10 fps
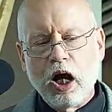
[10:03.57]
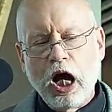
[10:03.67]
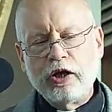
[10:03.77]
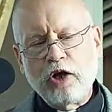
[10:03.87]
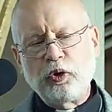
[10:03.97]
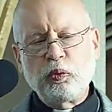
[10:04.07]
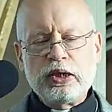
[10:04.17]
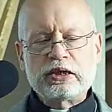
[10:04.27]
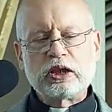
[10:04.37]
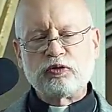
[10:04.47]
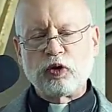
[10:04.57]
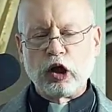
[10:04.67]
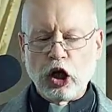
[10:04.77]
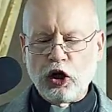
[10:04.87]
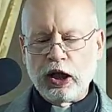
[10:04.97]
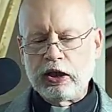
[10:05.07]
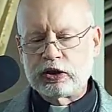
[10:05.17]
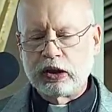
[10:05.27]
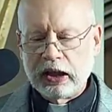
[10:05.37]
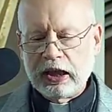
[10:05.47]
Another reason for learning to
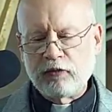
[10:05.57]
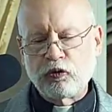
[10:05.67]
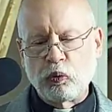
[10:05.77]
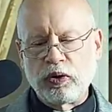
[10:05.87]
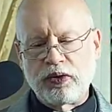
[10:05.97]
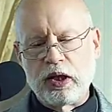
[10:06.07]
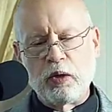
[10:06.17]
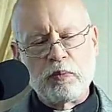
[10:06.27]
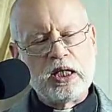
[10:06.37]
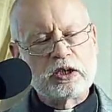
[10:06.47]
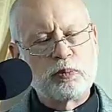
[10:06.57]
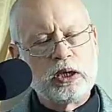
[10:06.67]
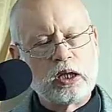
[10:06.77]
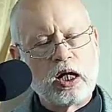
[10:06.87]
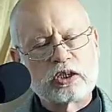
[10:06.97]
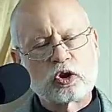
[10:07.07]
live with them is because,